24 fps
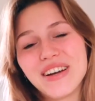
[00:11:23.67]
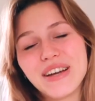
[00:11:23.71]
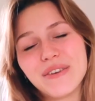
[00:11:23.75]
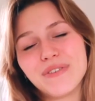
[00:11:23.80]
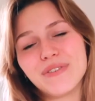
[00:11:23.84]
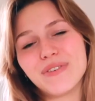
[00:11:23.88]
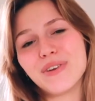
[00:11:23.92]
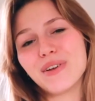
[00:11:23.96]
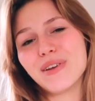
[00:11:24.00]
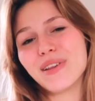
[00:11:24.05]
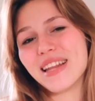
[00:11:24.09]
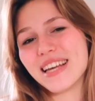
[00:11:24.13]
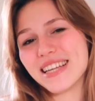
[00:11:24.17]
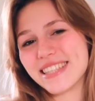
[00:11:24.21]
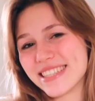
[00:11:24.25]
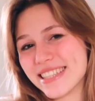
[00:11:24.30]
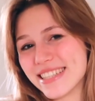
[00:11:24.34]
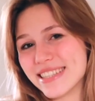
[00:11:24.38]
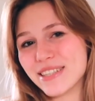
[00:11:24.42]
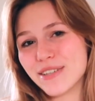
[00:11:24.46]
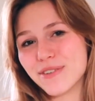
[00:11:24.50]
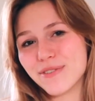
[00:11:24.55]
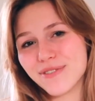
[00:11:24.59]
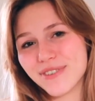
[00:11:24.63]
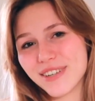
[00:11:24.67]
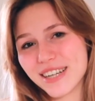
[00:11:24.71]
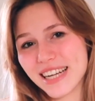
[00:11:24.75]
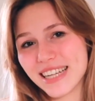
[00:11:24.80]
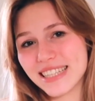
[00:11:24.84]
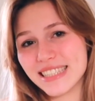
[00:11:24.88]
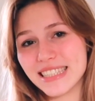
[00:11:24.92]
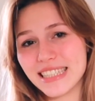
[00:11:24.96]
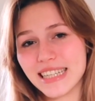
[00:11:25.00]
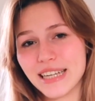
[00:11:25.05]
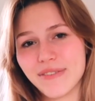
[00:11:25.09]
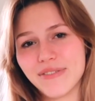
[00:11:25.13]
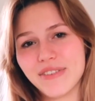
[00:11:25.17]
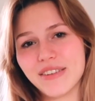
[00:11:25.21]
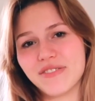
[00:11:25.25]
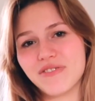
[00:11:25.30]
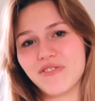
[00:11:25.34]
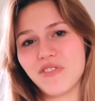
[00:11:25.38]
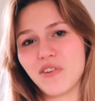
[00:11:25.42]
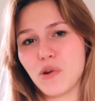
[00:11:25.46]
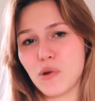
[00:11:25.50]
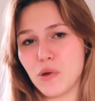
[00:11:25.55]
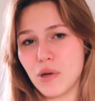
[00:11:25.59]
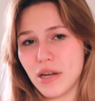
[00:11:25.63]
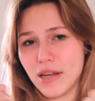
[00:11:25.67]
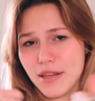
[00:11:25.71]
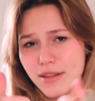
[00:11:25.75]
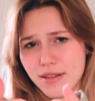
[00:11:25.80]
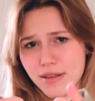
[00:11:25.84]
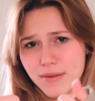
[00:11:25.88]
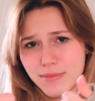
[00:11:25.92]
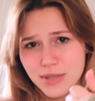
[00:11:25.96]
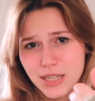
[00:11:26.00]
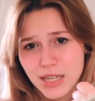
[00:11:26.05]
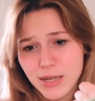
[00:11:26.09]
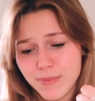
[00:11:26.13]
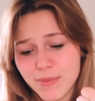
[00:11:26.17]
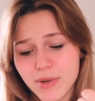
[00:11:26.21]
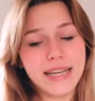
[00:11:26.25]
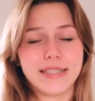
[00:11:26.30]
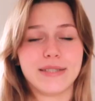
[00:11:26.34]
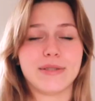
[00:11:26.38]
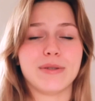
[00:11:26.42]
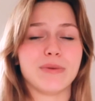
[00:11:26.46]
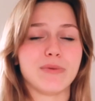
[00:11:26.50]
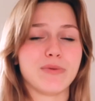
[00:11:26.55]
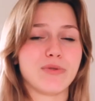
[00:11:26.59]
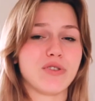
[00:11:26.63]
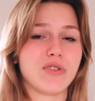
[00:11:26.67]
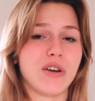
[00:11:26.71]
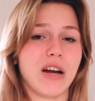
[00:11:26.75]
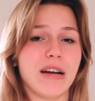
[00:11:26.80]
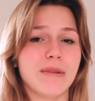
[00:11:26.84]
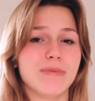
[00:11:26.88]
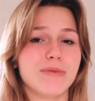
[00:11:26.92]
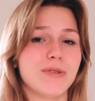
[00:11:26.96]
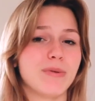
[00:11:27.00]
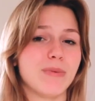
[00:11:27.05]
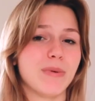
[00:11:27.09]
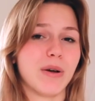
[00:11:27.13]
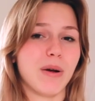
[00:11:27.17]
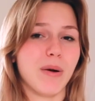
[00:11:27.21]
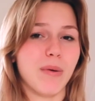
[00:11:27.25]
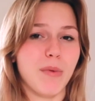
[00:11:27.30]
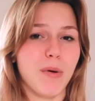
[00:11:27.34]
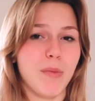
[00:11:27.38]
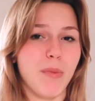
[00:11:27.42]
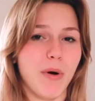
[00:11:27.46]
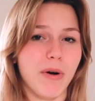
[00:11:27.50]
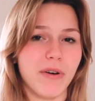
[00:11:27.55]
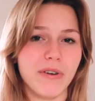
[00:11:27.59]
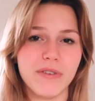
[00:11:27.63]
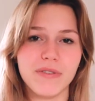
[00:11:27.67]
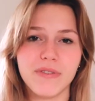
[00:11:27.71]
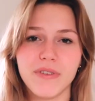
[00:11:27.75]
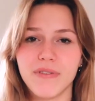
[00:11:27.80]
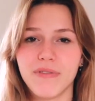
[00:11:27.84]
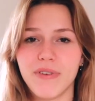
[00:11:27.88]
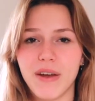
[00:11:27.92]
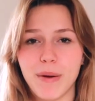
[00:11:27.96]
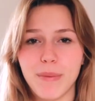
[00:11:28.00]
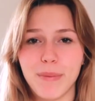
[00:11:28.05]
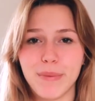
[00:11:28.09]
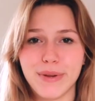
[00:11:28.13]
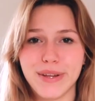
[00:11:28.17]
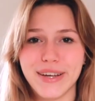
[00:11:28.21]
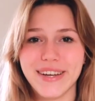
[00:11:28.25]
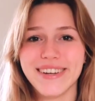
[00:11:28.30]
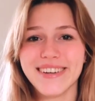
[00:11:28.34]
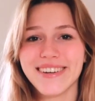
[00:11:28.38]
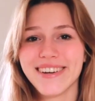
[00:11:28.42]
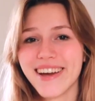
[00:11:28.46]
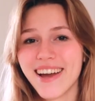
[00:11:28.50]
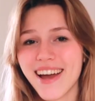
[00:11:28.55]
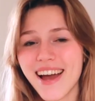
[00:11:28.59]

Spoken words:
If you liked it, don't forget to give this video a thumbs up and subscribe to become a part of the family.